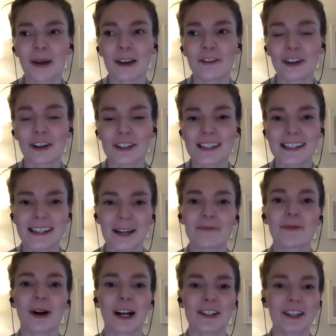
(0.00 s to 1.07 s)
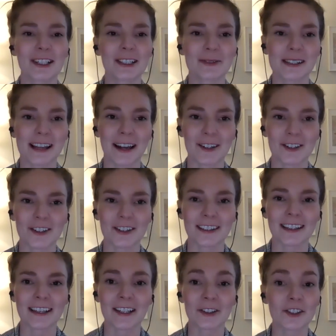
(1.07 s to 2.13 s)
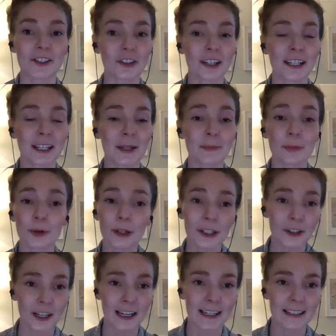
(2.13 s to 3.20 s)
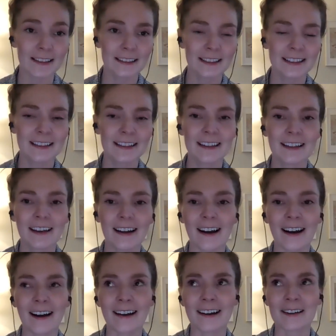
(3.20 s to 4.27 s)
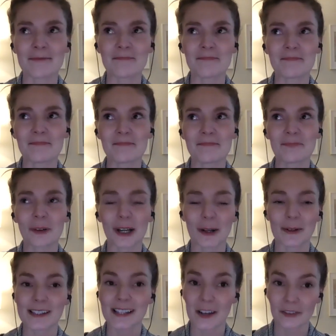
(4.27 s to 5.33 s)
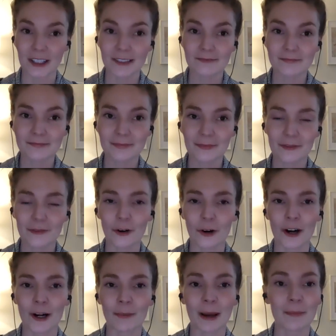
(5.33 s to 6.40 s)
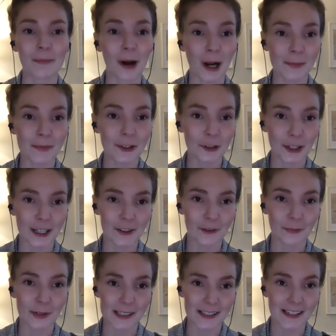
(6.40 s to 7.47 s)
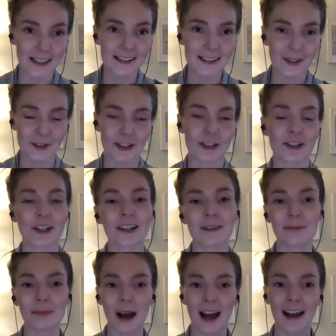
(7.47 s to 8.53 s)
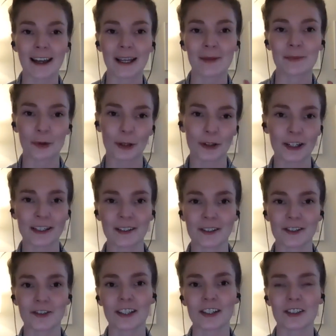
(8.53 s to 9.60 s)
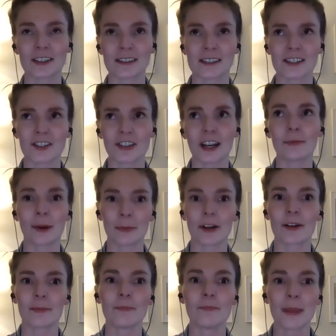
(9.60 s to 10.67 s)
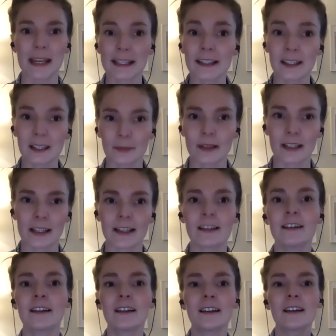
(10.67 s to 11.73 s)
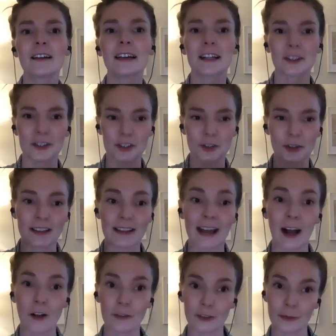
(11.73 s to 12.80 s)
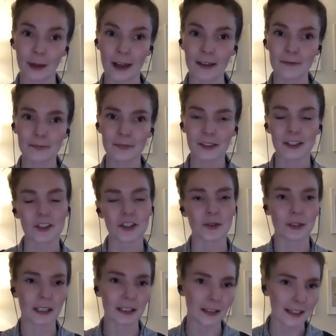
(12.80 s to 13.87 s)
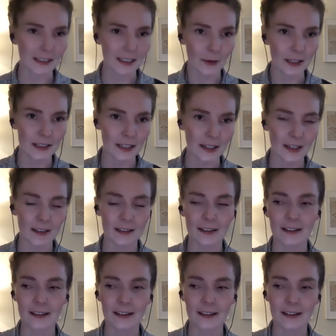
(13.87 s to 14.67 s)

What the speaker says: first design project was actually illustrating embroidery when I was 7 for my mom's creative business. So she took my embroidery illustrations. I remember her making me illustrate the alphabet because she really liked how I did it.